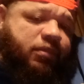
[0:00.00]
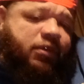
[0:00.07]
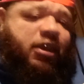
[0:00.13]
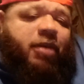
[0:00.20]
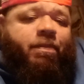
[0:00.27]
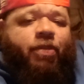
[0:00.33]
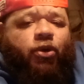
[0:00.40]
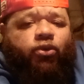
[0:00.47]

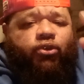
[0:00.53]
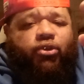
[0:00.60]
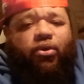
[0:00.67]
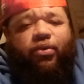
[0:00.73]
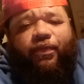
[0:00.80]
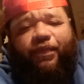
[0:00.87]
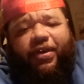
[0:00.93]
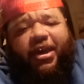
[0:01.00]
They're post
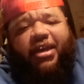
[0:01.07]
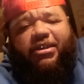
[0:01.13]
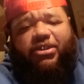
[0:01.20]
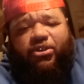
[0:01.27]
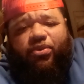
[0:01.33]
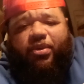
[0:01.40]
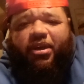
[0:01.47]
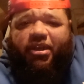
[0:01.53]
notifications.
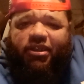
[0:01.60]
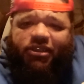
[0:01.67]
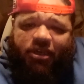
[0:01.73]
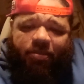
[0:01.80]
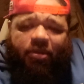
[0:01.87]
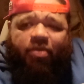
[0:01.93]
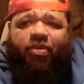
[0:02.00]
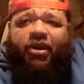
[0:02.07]
So
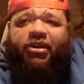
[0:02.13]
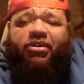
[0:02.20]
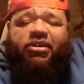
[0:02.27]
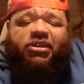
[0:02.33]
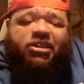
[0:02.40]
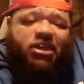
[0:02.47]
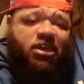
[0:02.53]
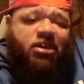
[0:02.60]
anytime I bring you
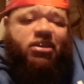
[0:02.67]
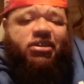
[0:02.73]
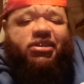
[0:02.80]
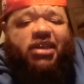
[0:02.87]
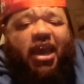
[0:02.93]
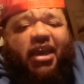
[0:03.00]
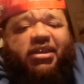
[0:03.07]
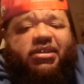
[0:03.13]
this heat and this
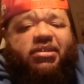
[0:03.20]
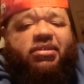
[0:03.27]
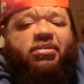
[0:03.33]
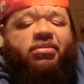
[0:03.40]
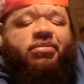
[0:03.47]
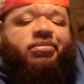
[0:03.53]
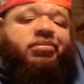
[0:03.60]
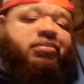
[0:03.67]
action,
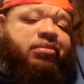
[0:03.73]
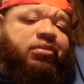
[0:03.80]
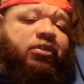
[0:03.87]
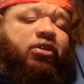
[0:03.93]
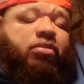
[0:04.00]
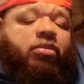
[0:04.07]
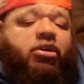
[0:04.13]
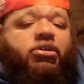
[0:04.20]

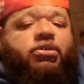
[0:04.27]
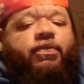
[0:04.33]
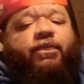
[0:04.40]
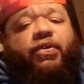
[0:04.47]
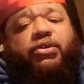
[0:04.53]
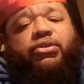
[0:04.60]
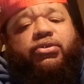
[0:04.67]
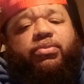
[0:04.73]
you're amongst the
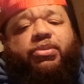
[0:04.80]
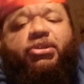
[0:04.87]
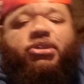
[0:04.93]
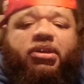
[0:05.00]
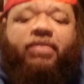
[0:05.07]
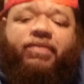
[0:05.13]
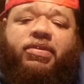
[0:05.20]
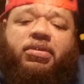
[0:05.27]
first to
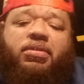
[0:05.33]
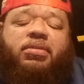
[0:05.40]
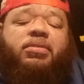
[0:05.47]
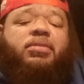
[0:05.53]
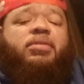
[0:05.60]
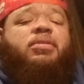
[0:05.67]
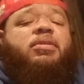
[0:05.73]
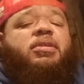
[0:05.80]
receive it.
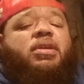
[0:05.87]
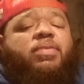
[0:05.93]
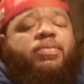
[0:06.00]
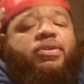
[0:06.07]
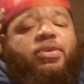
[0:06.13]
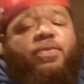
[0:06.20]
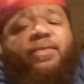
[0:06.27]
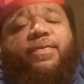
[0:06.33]
Now,
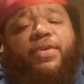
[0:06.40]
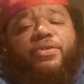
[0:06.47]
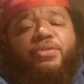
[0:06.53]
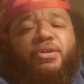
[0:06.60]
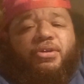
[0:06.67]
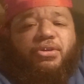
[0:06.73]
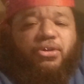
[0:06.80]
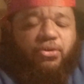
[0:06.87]
with no
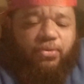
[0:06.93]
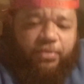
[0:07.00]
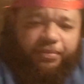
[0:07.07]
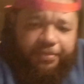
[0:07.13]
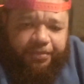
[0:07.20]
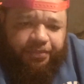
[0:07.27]
further ado,